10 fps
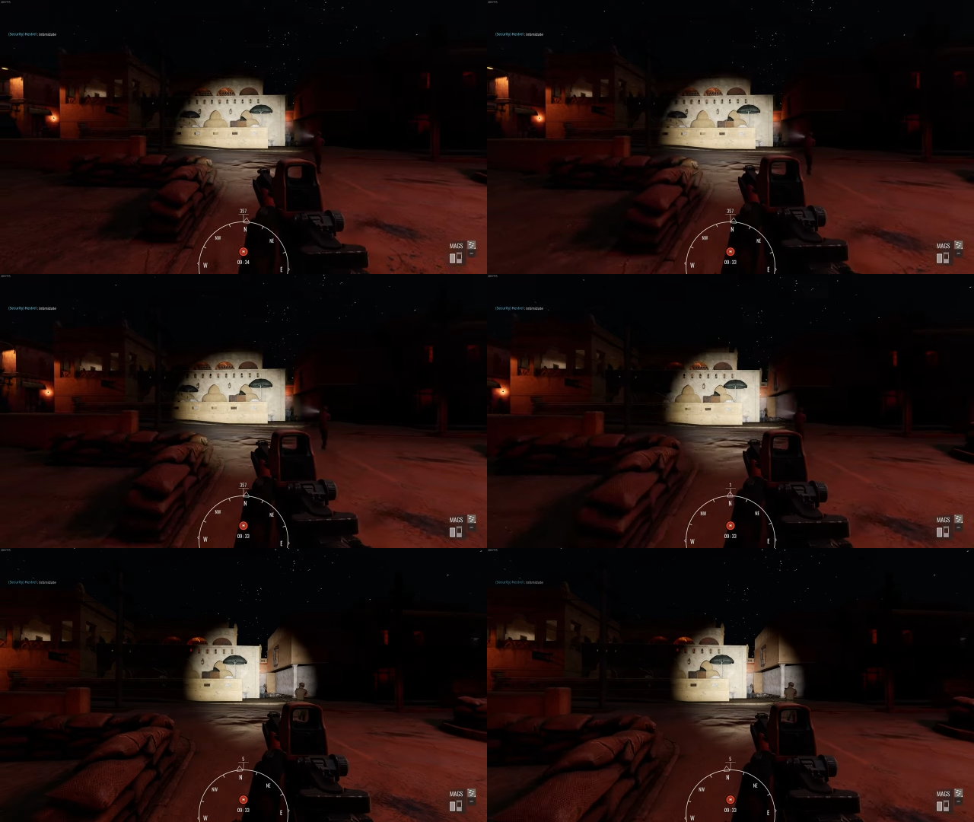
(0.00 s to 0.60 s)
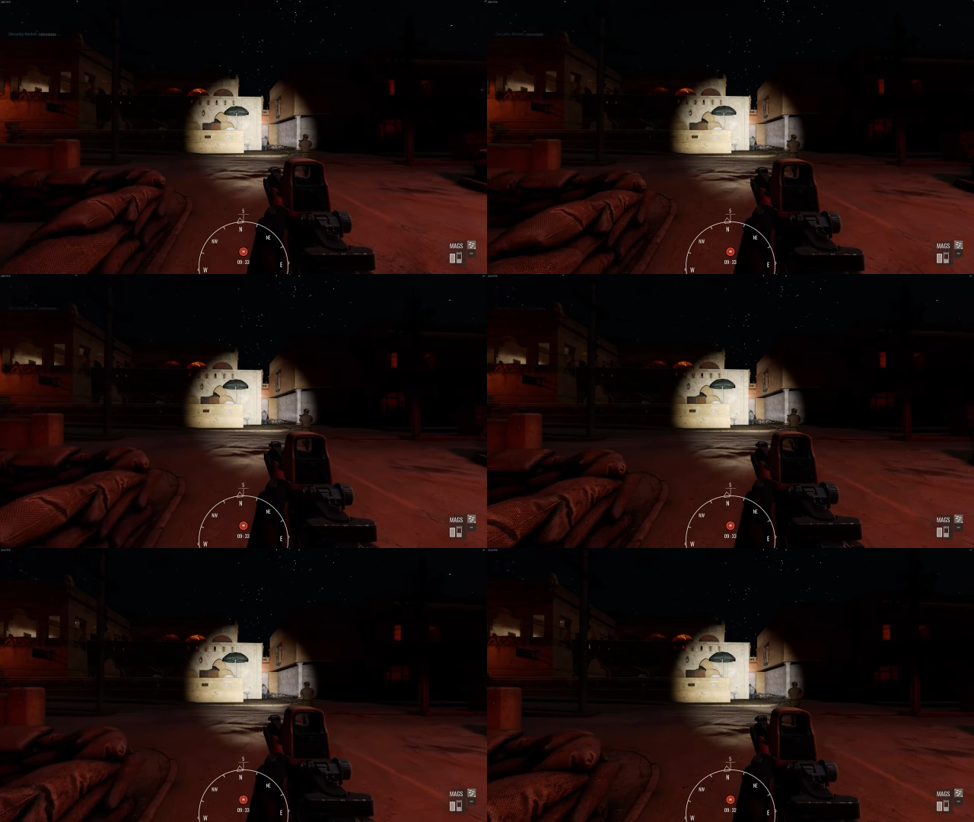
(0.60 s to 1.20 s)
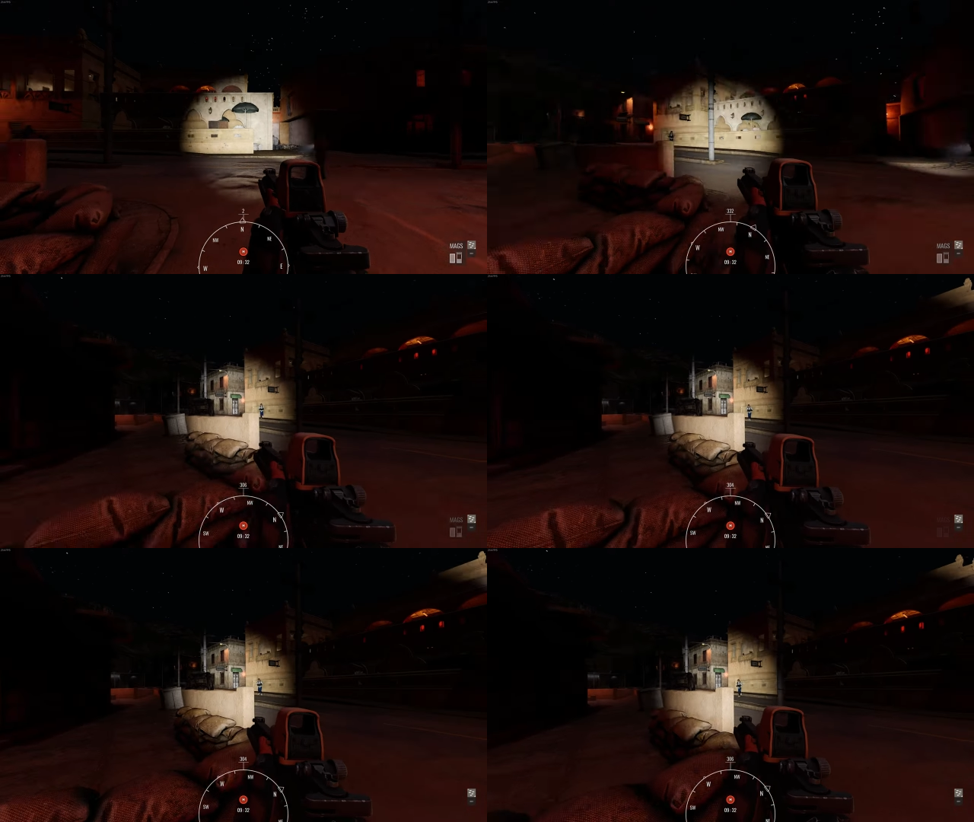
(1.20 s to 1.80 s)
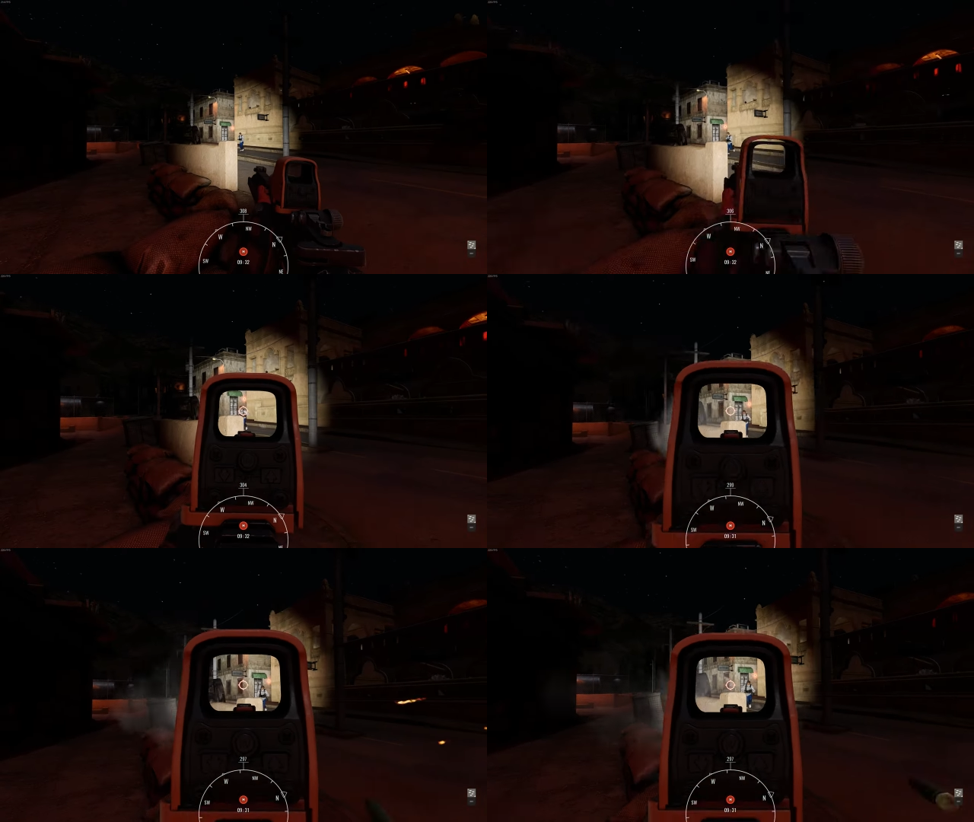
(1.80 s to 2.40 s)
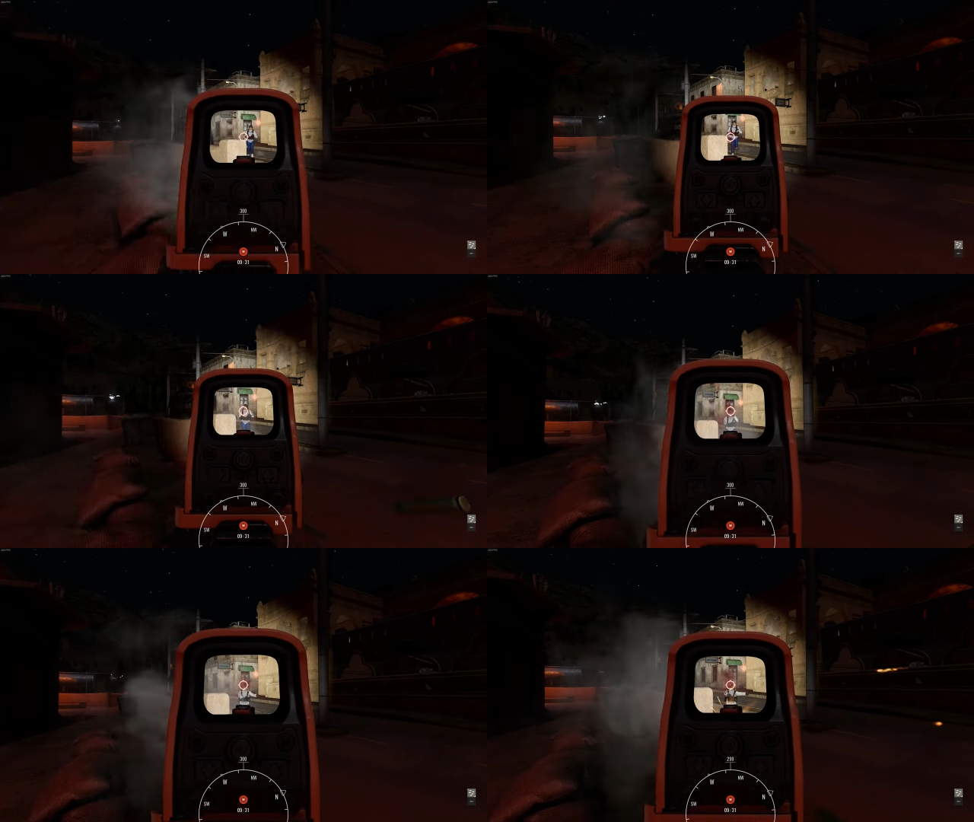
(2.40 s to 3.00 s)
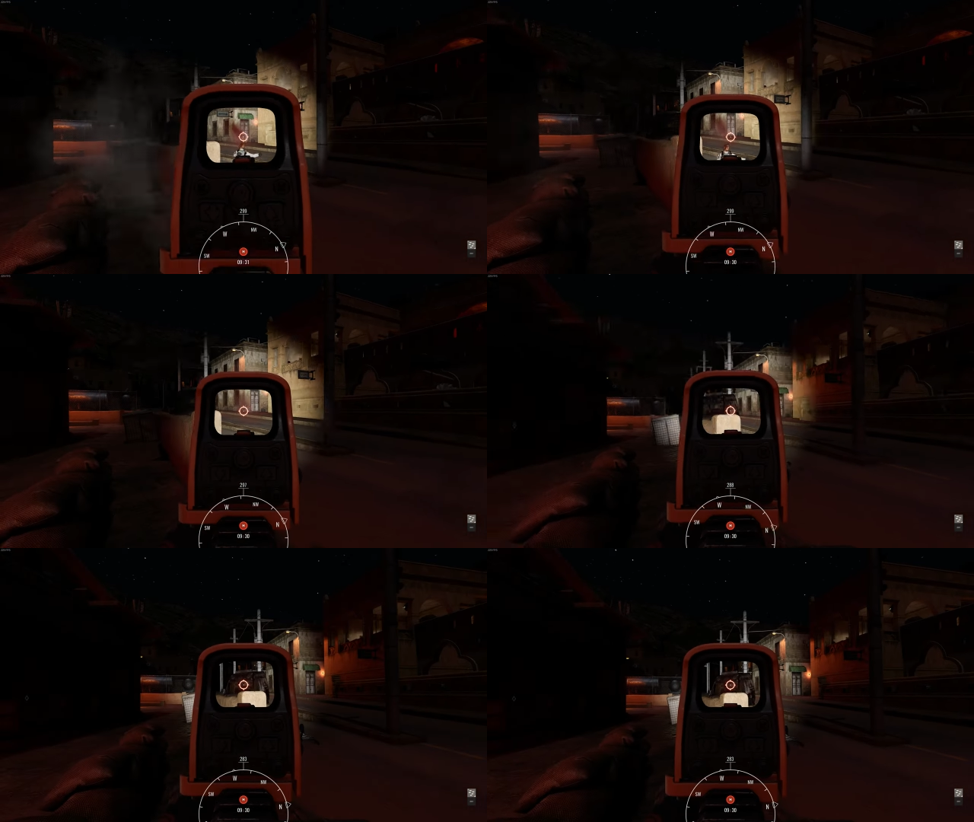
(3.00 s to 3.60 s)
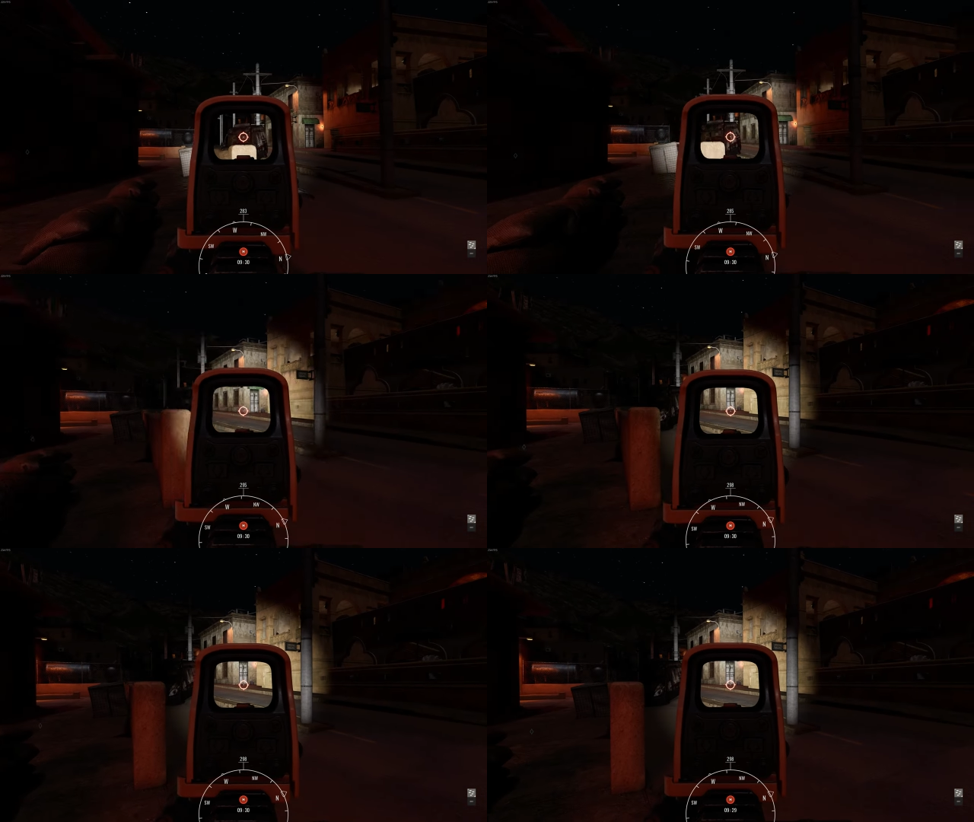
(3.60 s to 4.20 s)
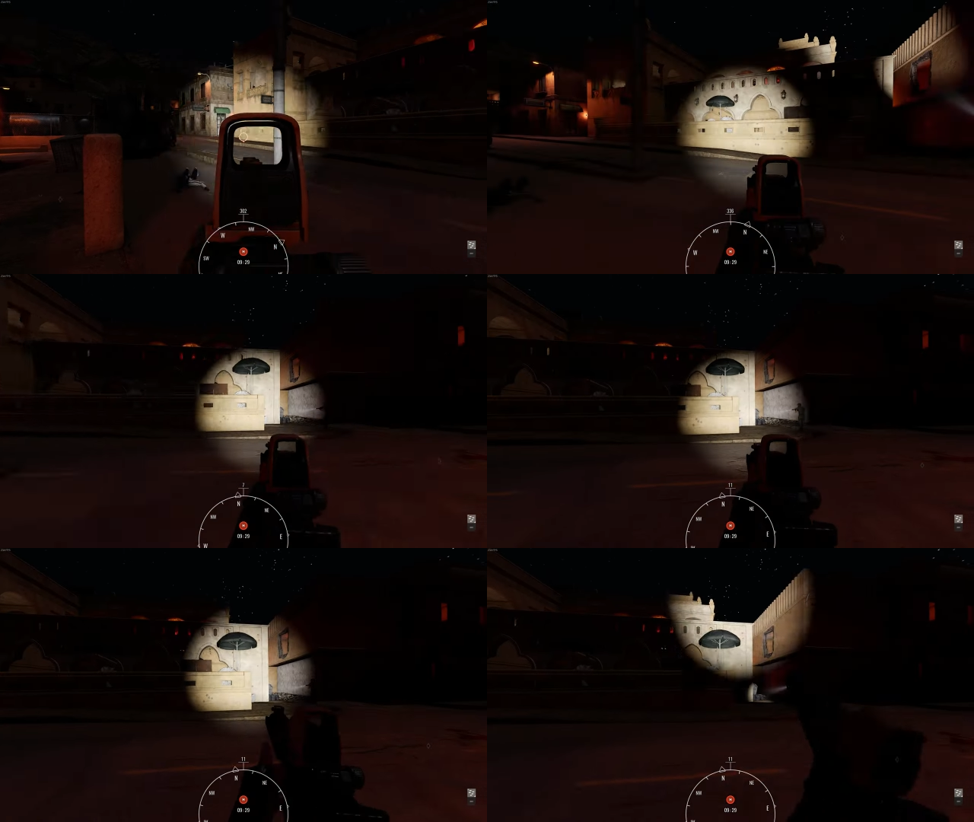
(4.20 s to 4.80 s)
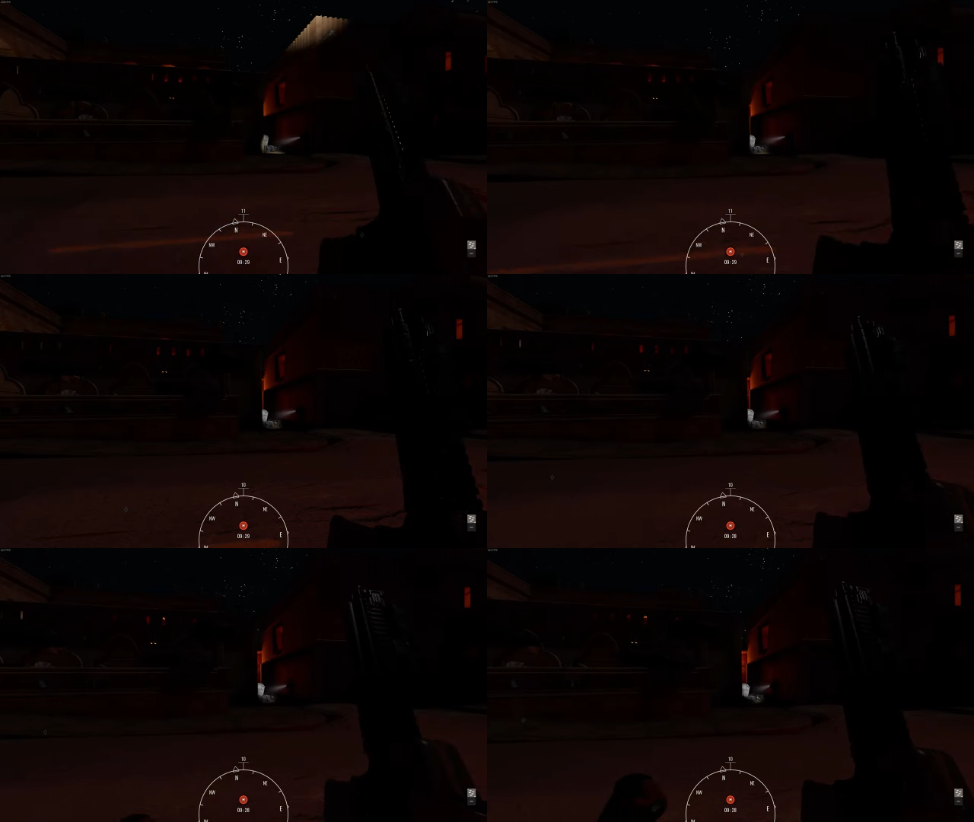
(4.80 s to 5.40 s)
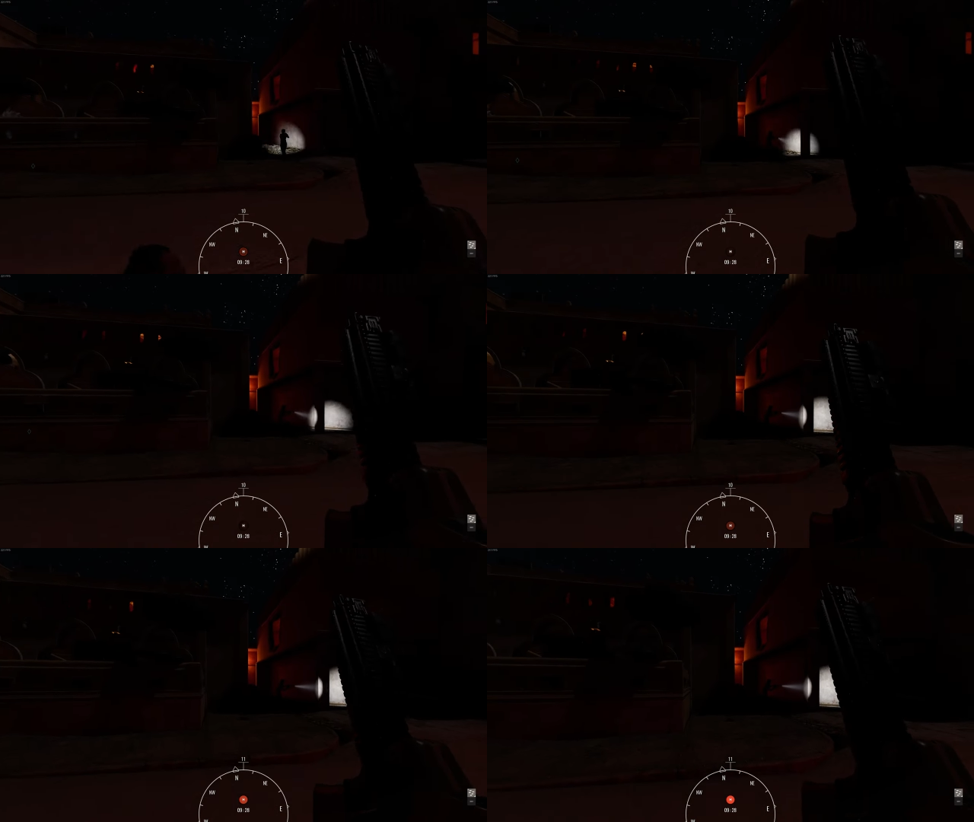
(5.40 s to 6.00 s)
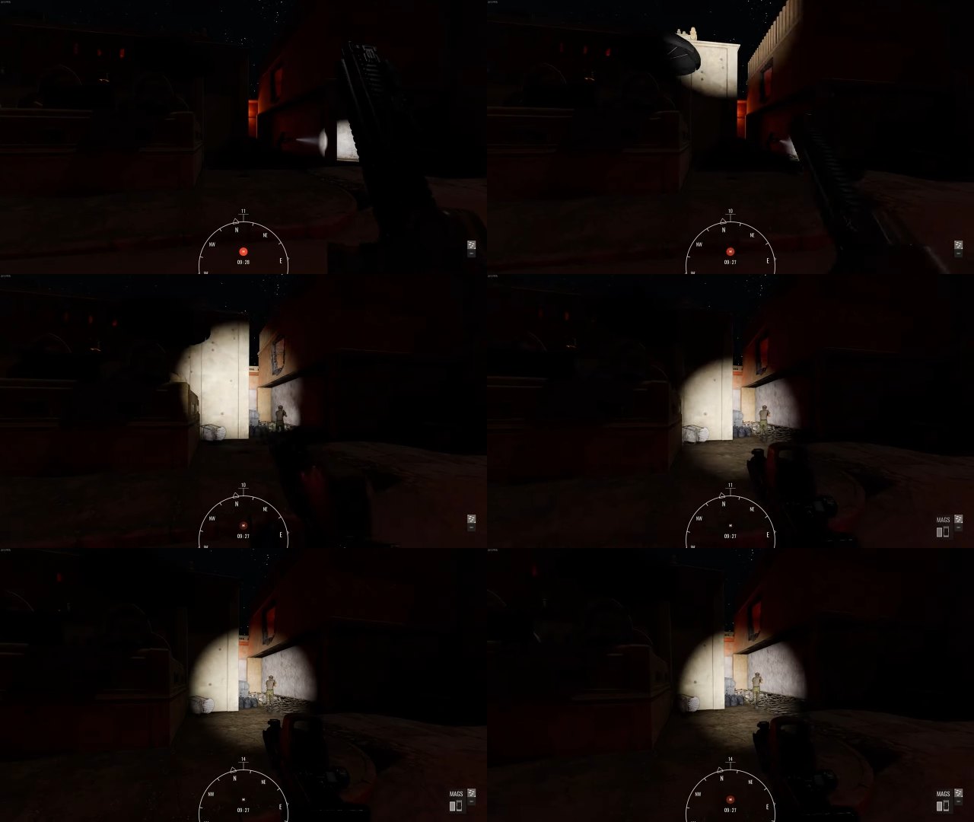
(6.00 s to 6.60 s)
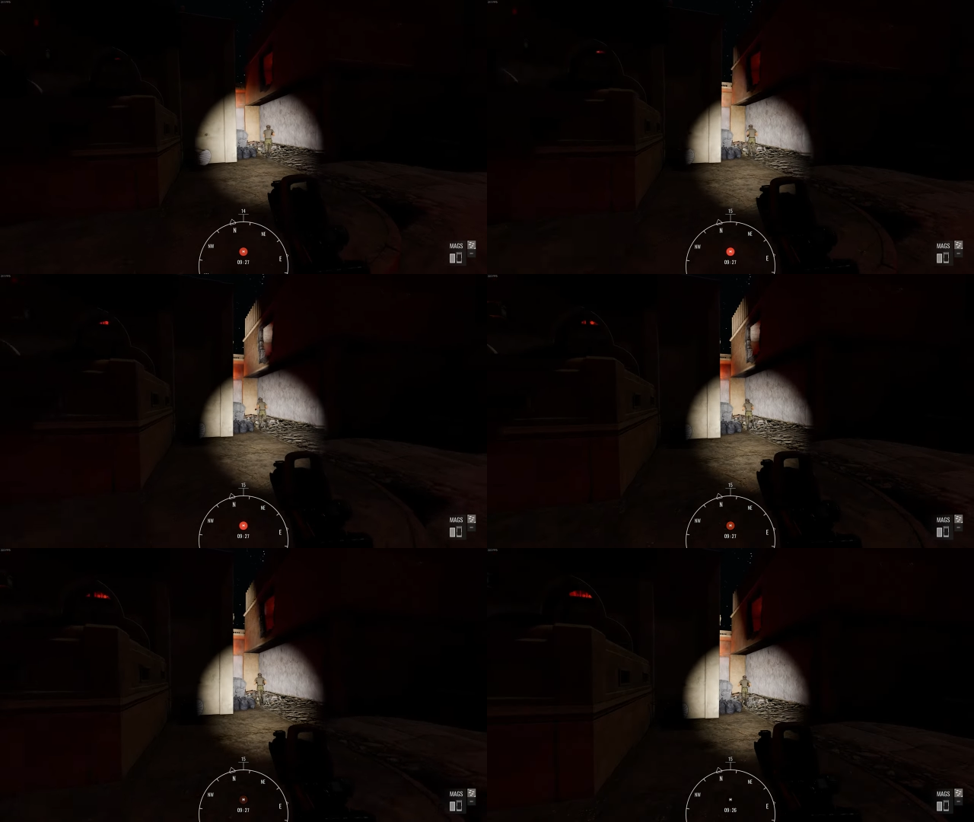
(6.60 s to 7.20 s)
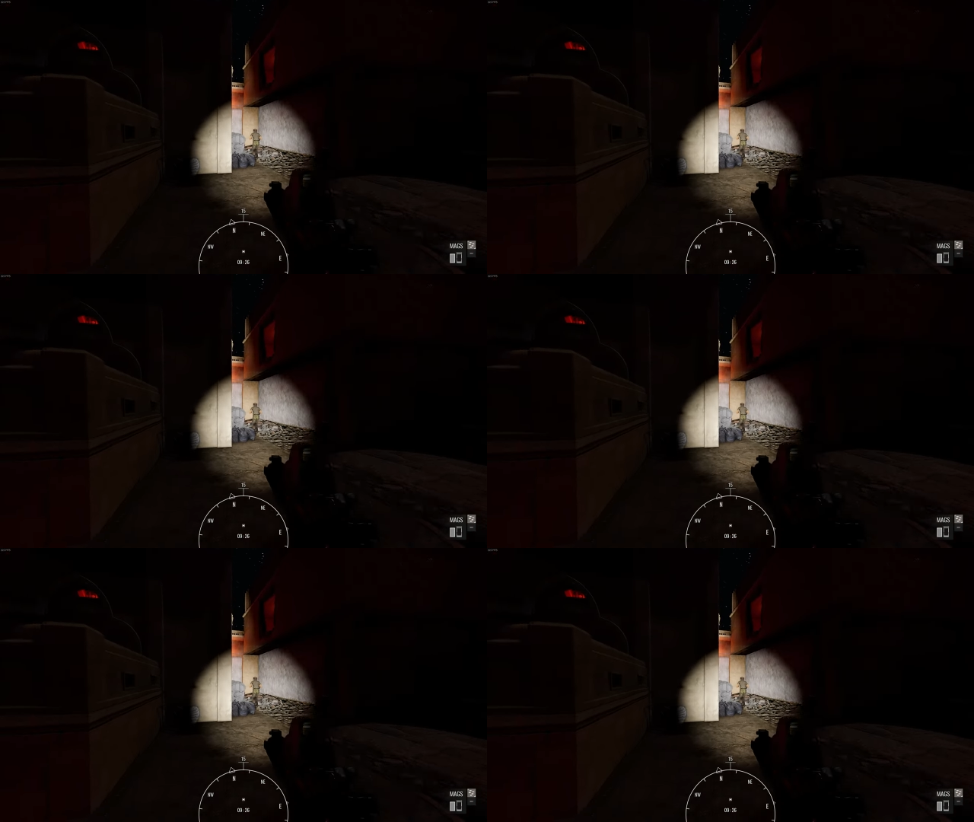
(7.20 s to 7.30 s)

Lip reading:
(no speaker visible)